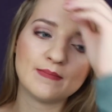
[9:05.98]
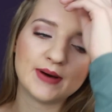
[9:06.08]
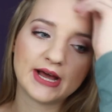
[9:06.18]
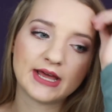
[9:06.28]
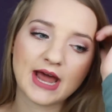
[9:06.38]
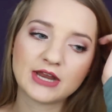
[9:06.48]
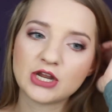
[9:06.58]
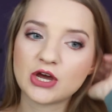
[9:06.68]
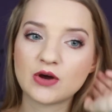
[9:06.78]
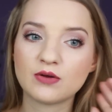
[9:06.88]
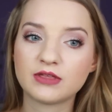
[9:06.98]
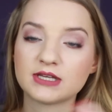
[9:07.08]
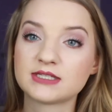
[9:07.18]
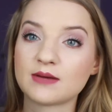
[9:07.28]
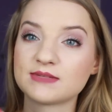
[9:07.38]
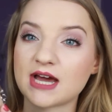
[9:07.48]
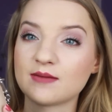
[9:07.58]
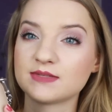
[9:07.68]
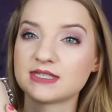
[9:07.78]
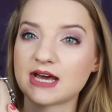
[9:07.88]
but I know that
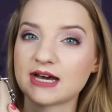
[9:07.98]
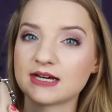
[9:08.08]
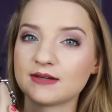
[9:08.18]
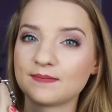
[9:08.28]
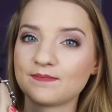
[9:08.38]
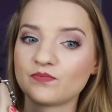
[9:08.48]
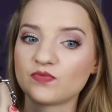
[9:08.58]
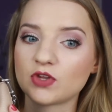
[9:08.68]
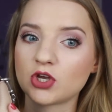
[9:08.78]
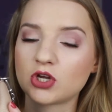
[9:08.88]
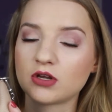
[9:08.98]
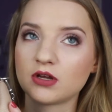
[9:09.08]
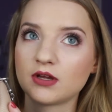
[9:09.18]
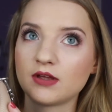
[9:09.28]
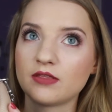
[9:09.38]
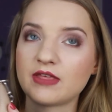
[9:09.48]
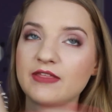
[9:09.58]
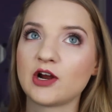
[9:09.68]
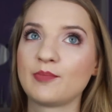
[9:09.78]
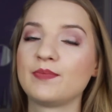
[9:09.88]
sometimes that
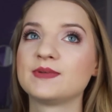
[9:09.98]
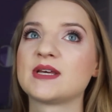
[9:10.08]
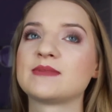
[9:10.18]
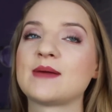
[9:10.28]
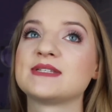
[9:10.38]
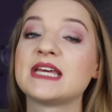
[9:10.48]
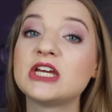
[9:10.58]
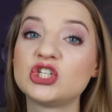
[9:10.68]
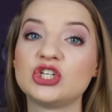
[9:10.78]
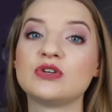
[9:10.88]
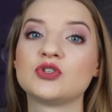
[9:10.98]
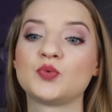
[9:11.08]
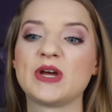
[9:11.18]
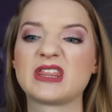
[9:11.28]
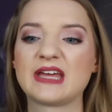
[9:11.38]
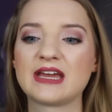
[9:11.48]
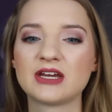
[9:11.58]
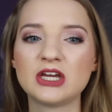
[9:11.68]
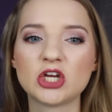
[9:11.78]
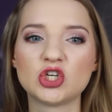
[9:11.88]
there are sometimes issues with
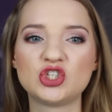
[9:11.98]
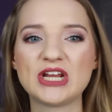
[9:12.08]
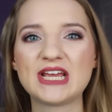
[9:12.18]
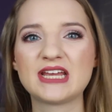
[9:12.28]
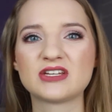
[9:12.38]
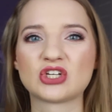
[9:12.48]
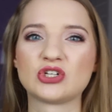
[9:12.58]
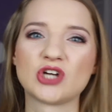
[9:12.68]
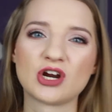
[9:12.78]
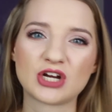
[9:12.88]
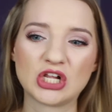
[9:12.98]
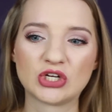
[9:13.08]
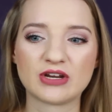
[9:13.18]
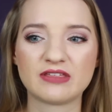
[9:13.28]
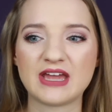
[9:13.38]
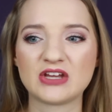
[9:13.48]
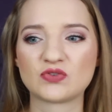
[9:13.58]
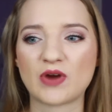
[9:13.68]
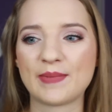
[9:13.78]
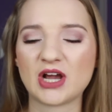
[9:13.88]
like jeans or dark colored
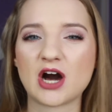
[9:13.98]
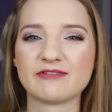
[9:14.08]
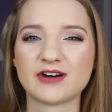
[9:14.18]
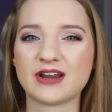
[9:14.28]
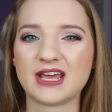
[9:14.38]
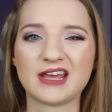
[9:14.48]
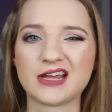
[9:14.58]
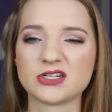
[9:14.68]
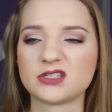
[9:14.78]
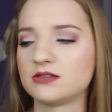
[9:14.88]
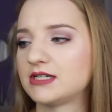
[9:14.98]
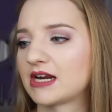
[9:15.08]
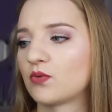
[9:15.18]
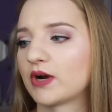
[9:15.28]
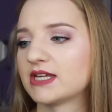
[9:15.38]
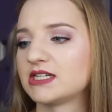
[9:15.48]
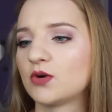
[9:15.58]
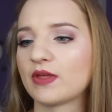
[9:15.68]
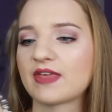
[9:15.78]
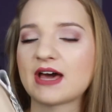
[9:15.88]
things rubbing off on it and I just didn't want to
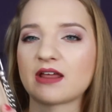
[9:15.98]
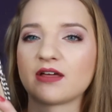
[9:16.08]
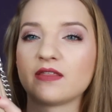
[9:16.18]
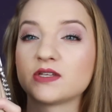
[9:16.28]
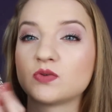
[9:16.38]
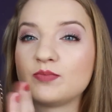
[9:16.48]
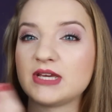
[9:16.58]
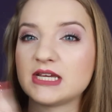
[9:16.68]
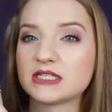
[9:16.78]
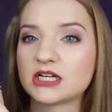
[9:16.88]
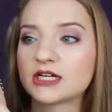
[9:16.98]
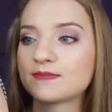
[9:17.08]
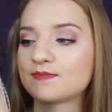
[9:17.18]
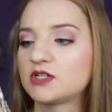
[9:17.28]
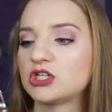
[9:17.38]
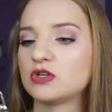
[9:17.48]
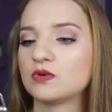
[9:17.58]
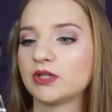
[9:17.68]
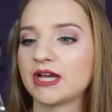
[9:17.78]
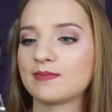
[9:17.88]
deal with that. I thought this would be easier
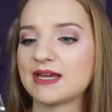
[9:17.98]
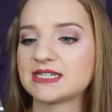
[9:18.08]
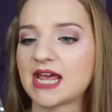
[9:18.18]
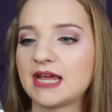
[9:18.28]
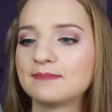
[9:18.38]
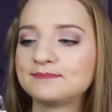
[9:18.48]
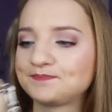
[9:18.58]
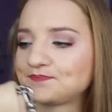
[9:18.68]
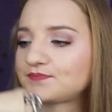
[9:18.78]
to like maintain.